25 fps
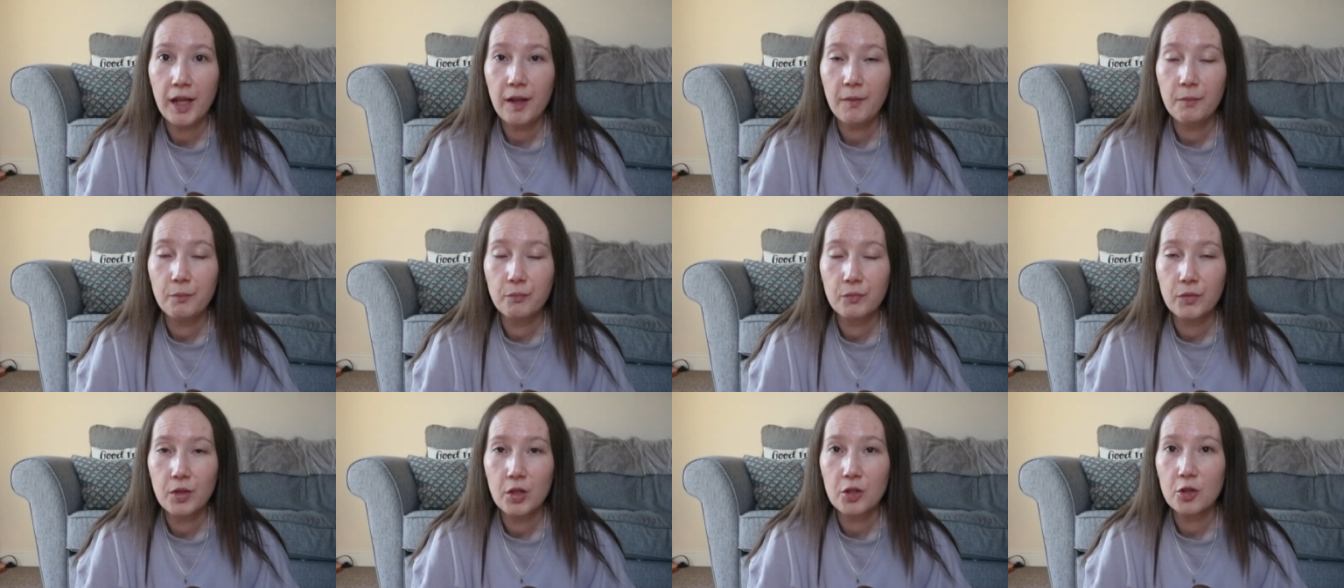it.
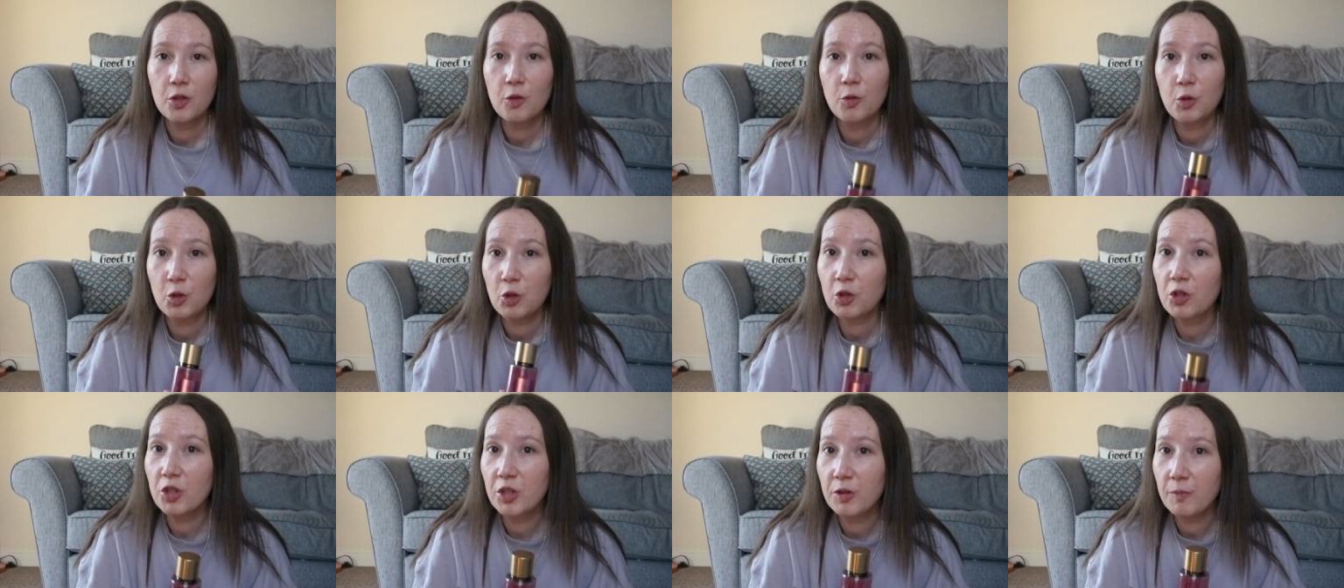So
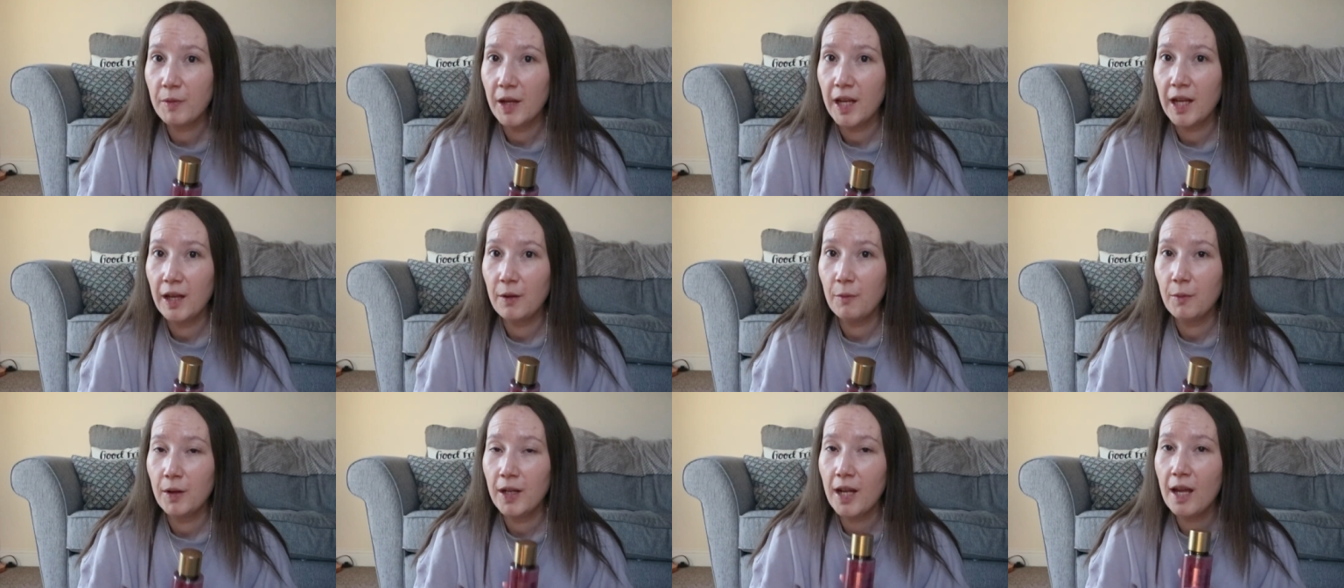trust me
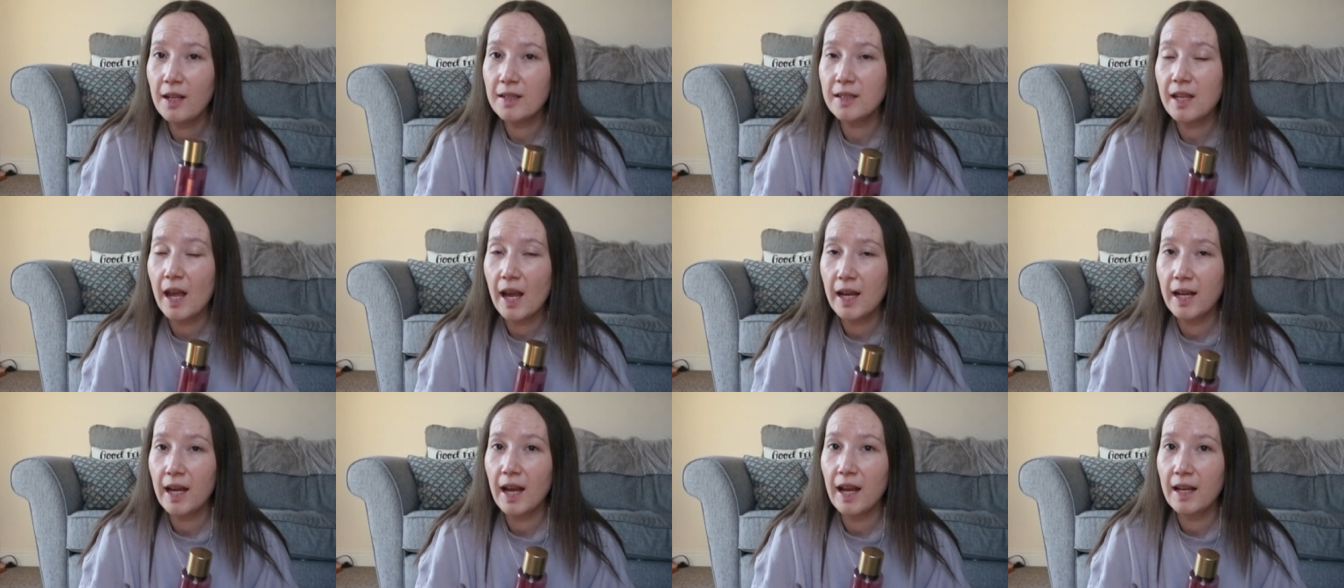when I
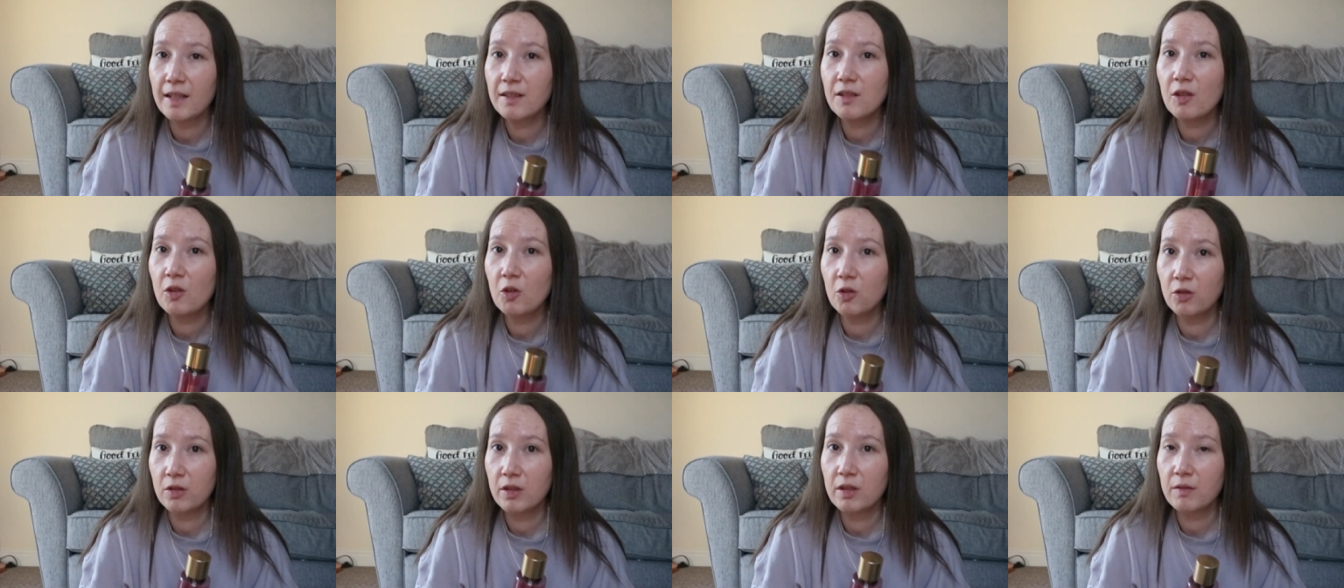say it's a
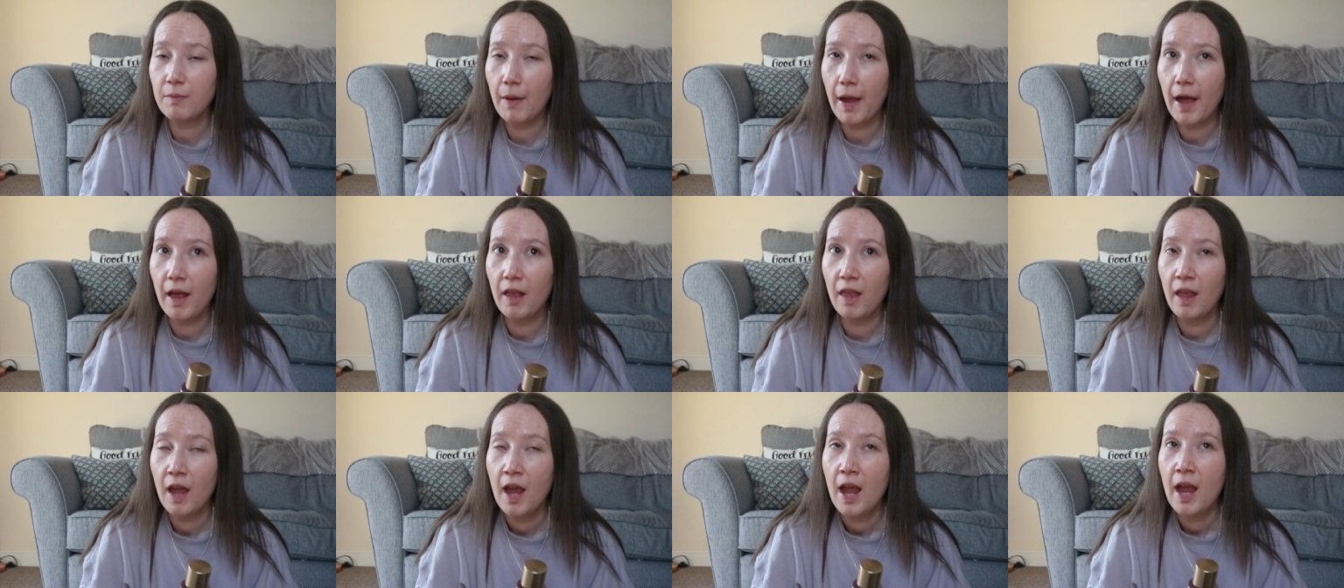good smell.
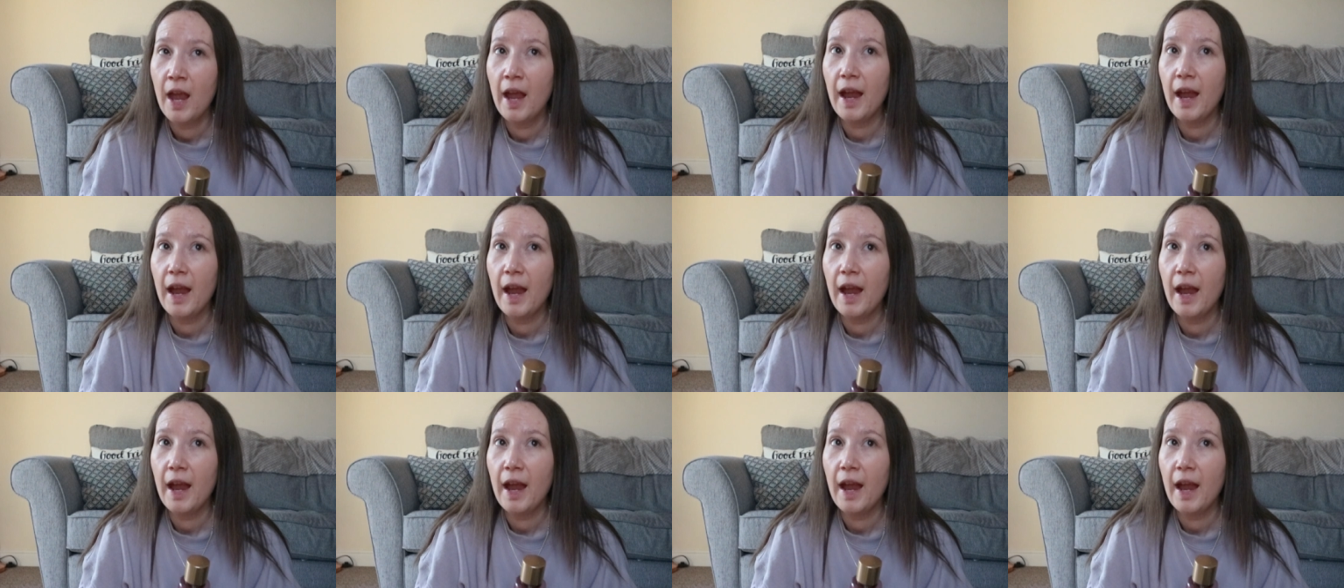